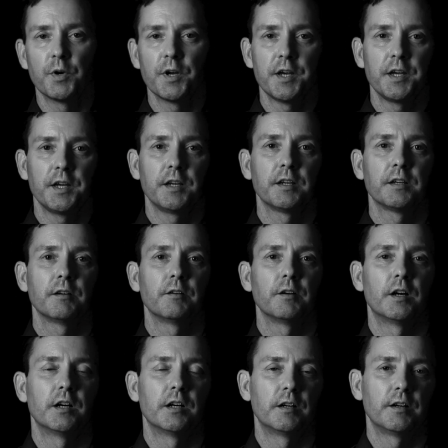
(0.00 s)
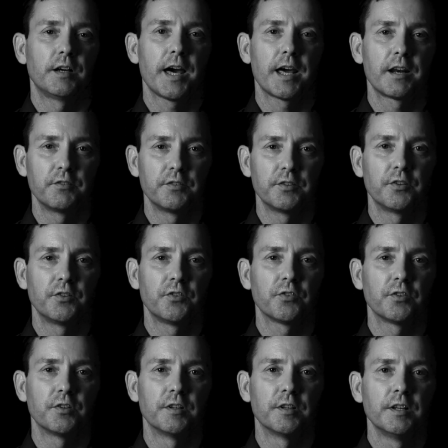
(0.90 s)
way uh, out of
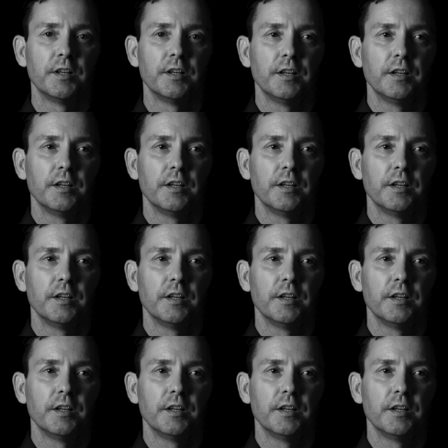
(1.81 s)
this and